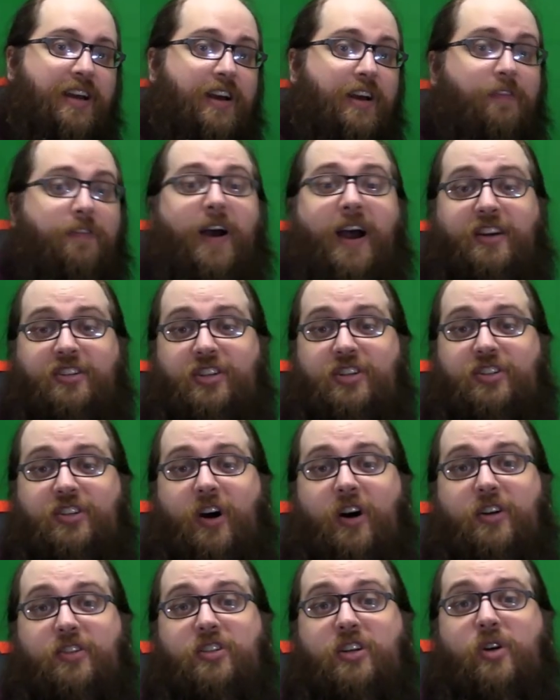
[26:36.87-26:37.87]
Fascists
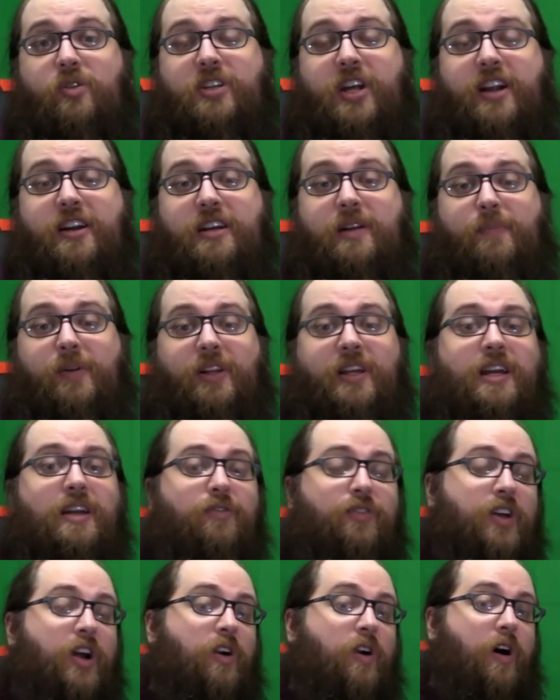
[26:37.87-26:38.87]
also tend to
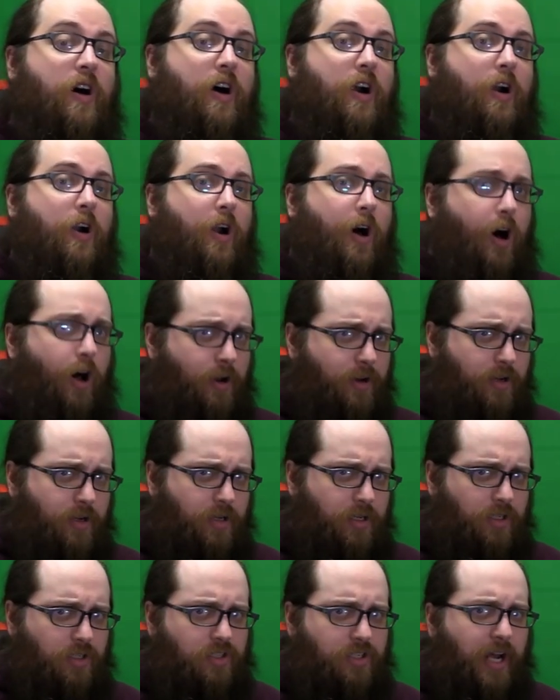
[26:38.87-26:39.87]
believe there are
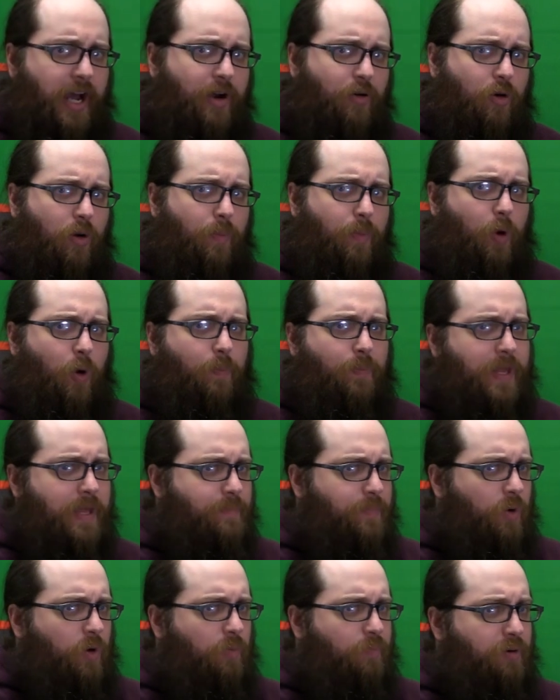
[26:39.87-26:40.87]
undesirable
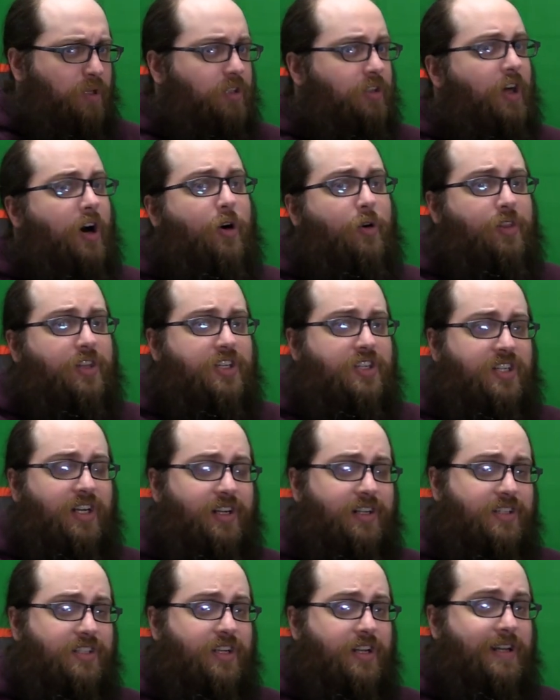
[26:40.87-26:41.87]
people below the
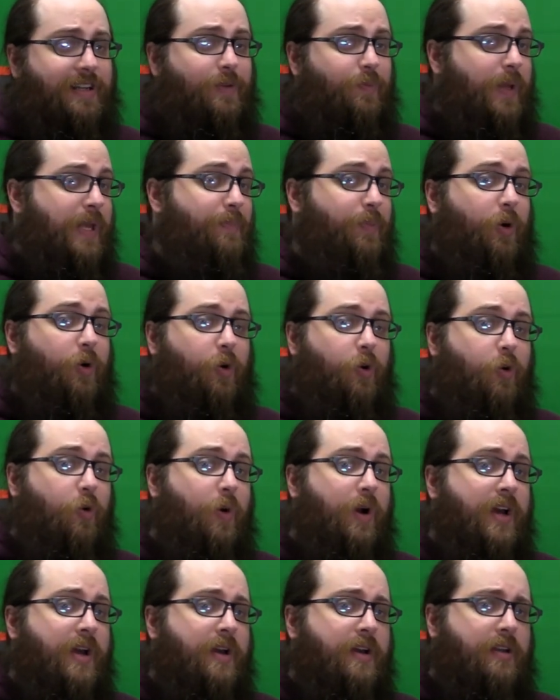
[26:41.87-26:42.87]
citizens, people
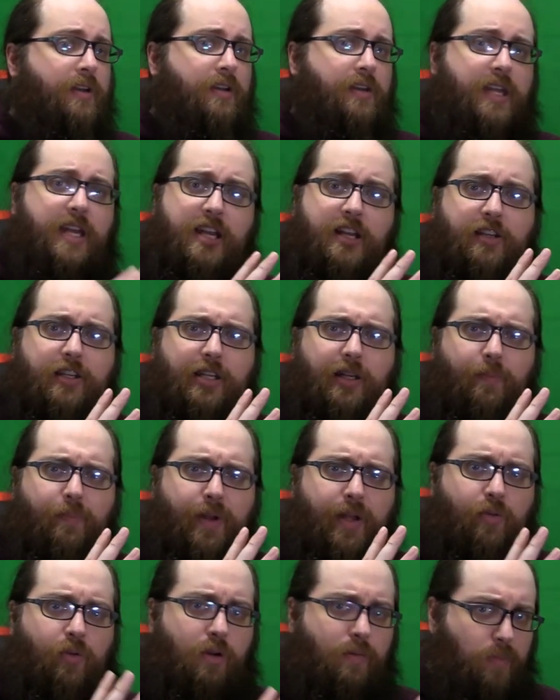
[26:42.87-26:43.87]
who need to
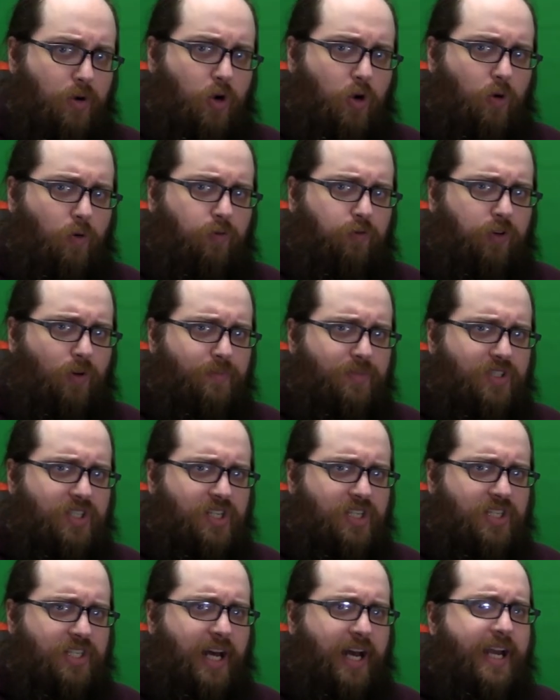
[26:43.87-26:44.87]
be removed from
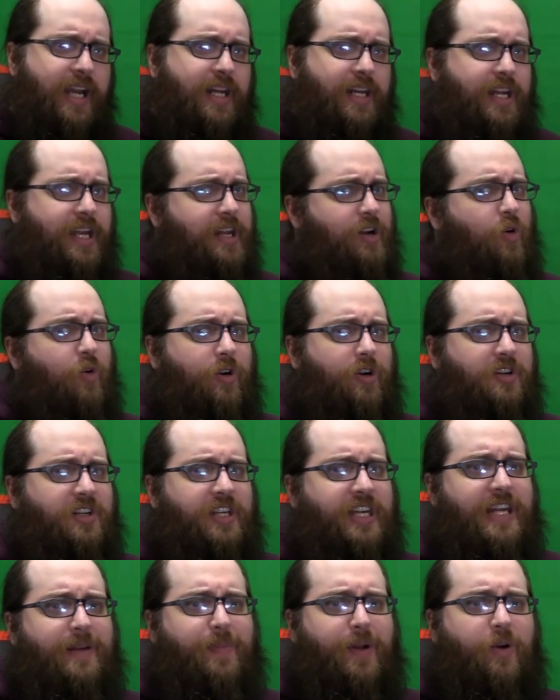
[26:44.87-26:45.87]
society in order to
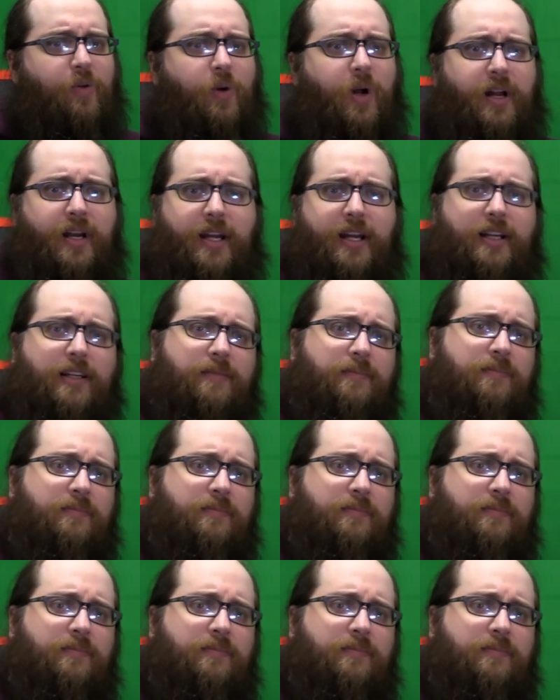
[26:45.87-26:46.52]
keep it running.